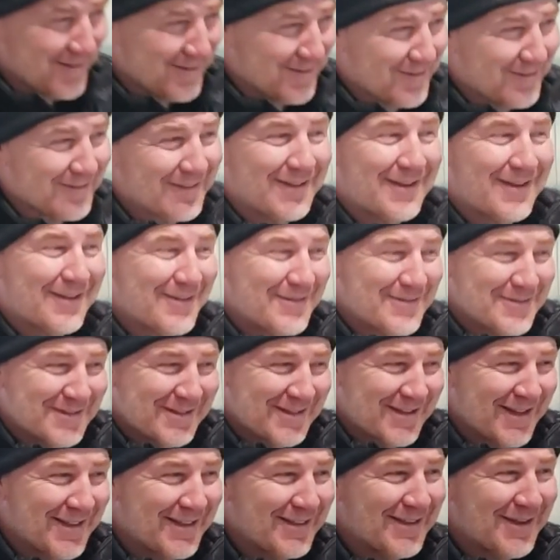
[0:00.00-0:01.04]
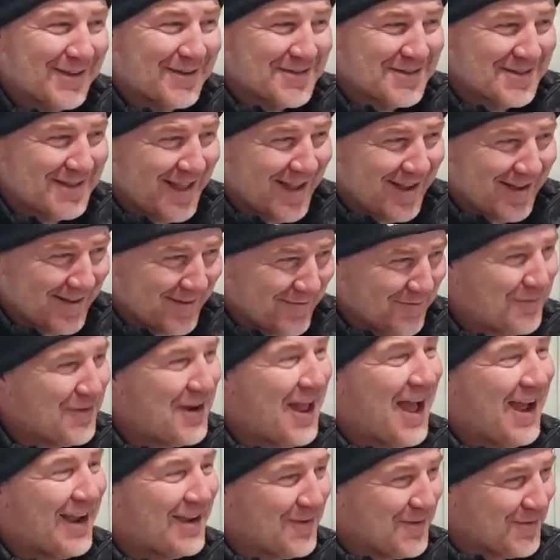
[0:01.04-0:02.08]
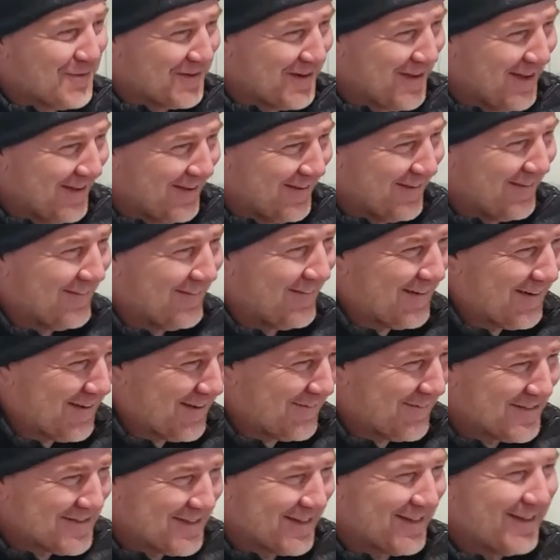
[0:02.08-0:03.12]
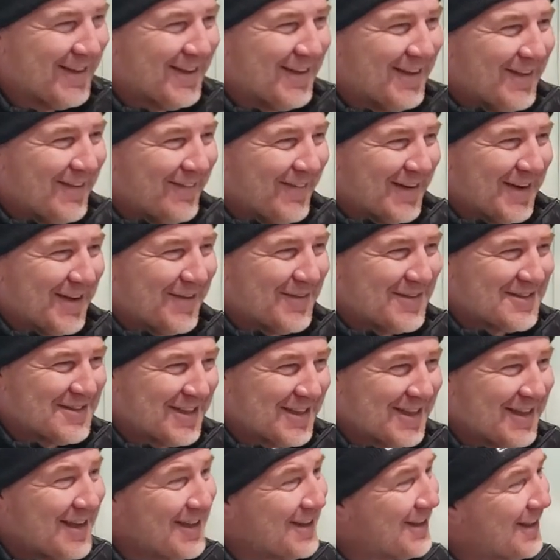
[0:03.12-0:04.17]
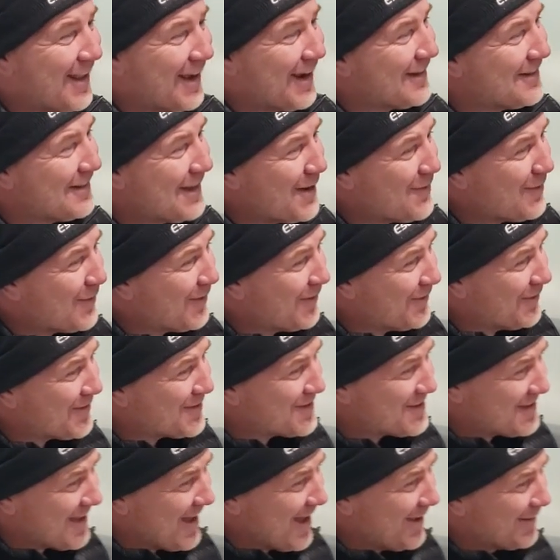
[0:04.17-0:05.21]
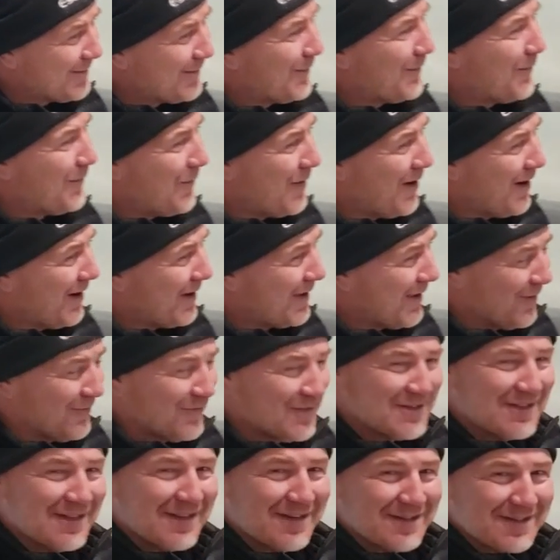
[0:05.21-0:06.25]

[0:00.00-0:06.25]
learned, and I used to get a lot of slack and flack over that when I was a when I was a kid, and I could never understand why. Obviously,